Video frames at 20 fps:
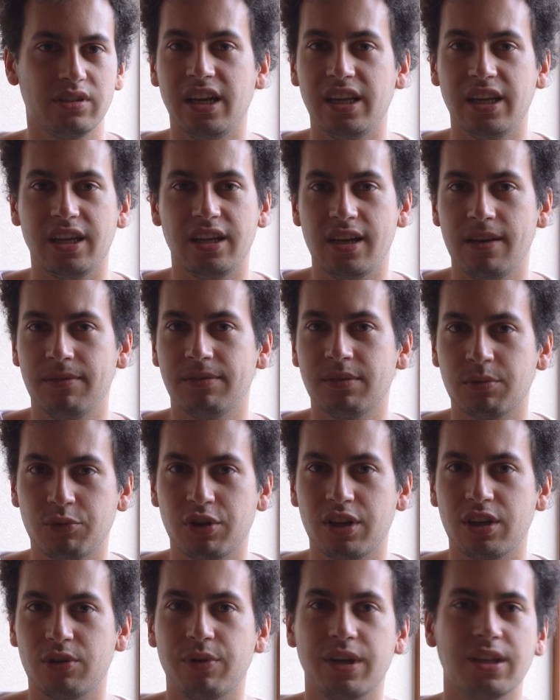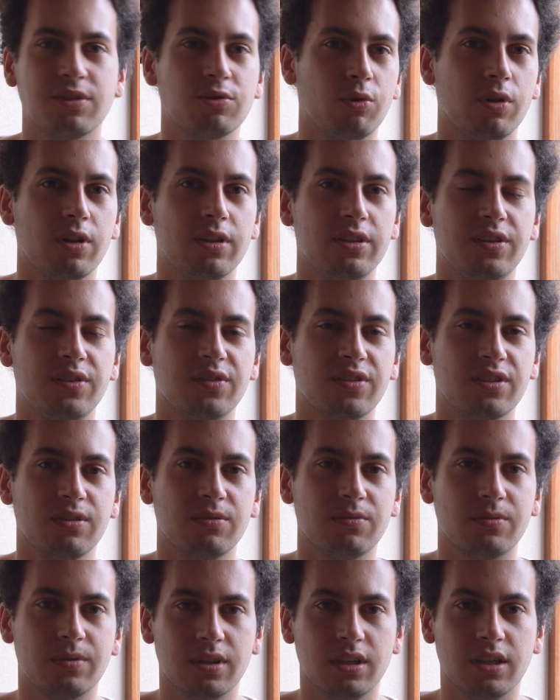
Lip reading: And yeah, they have some really great quality stuff.